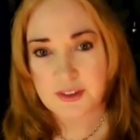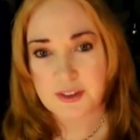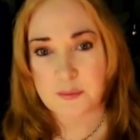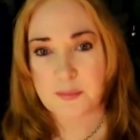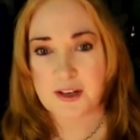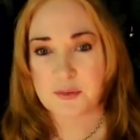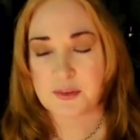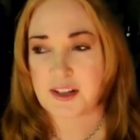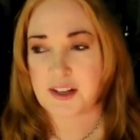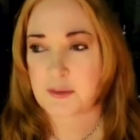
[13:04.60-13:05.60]
back
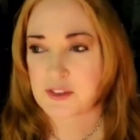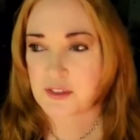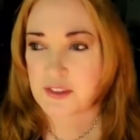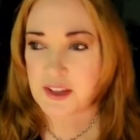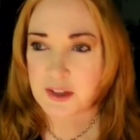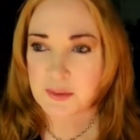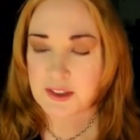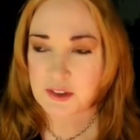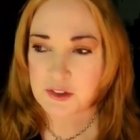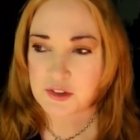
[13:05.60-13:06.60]
when that was a thing, when
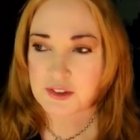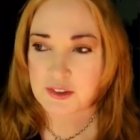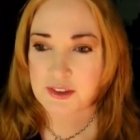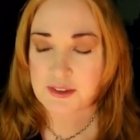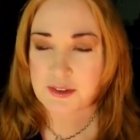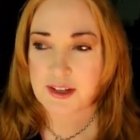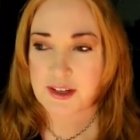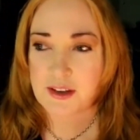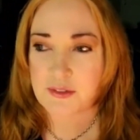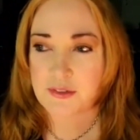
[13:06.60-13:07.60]
they used to
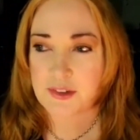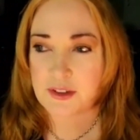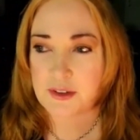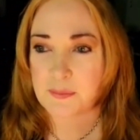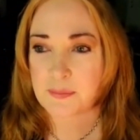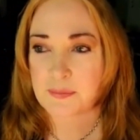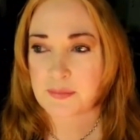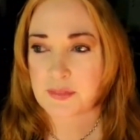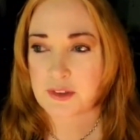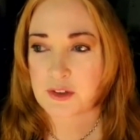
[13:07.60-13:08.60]
have
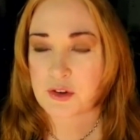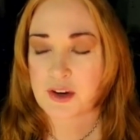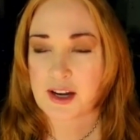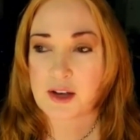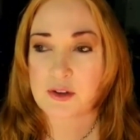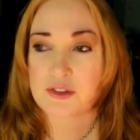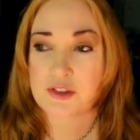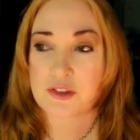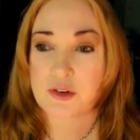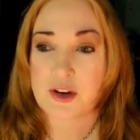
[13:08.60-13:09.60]

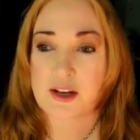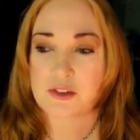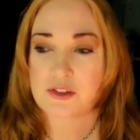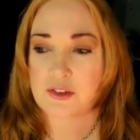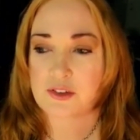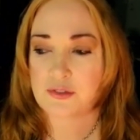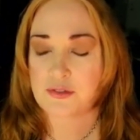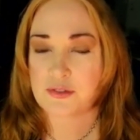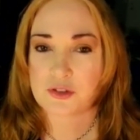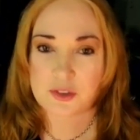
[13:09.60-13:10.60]
crowds and crowds of
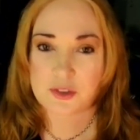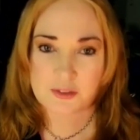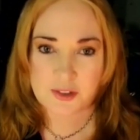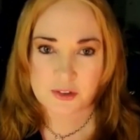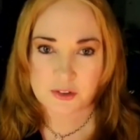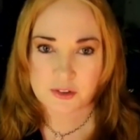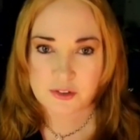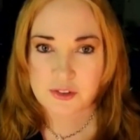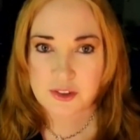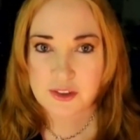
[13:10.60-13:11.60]
street
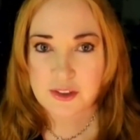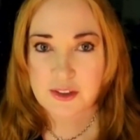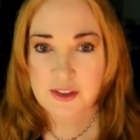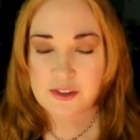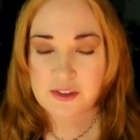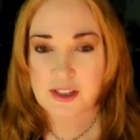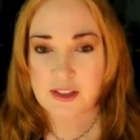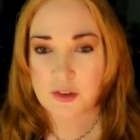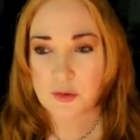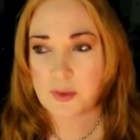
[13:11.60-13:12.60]
vendors
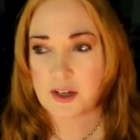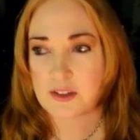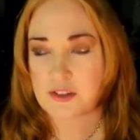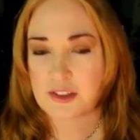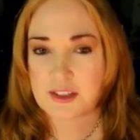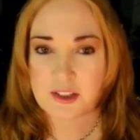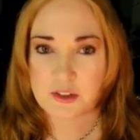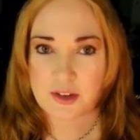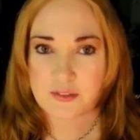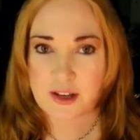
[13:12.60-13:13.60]
selling their wares on
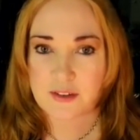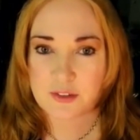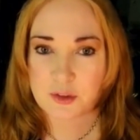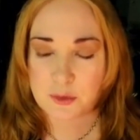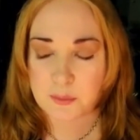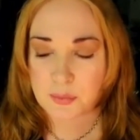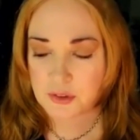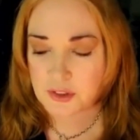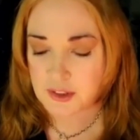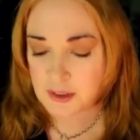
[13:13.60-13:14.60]
Telegraph Avenue in
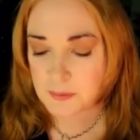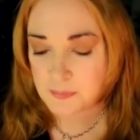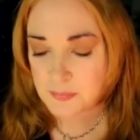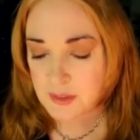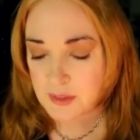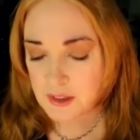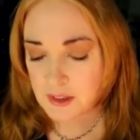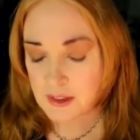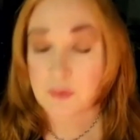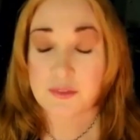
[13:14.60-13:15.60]
Berkeley.
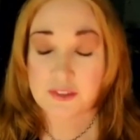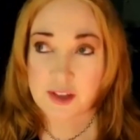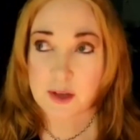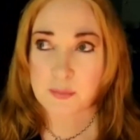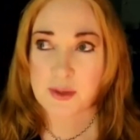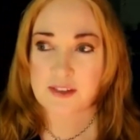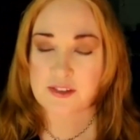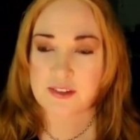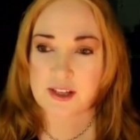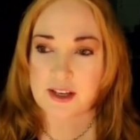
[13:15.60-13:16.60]
Same
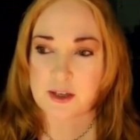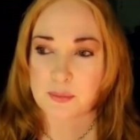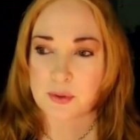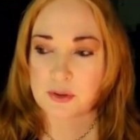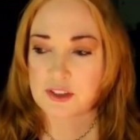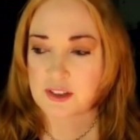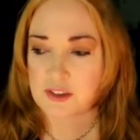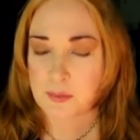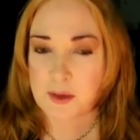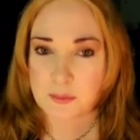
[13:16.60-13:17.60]
place that they had
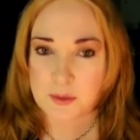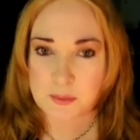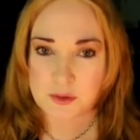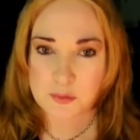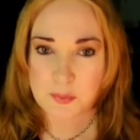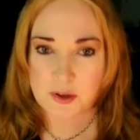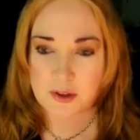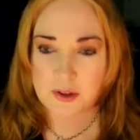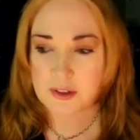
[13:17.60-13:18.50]
protests about People's Park.